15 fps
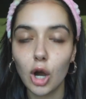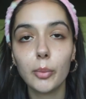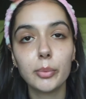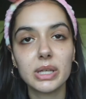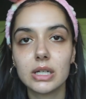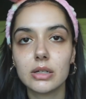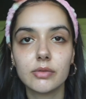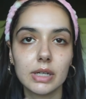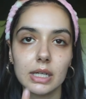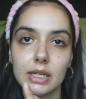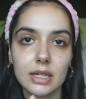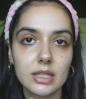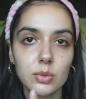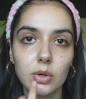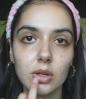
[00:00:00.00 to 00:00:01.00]
beat it really,
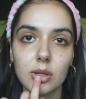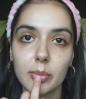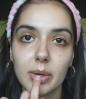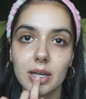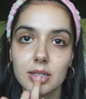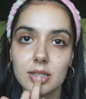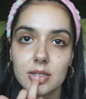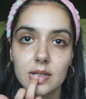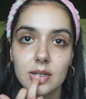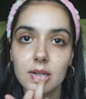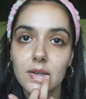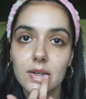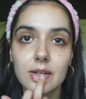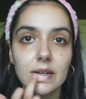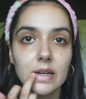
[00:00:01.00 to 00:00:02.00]
it's one of the best.
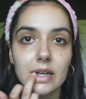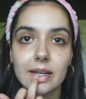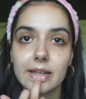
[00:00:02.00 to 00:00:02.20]
And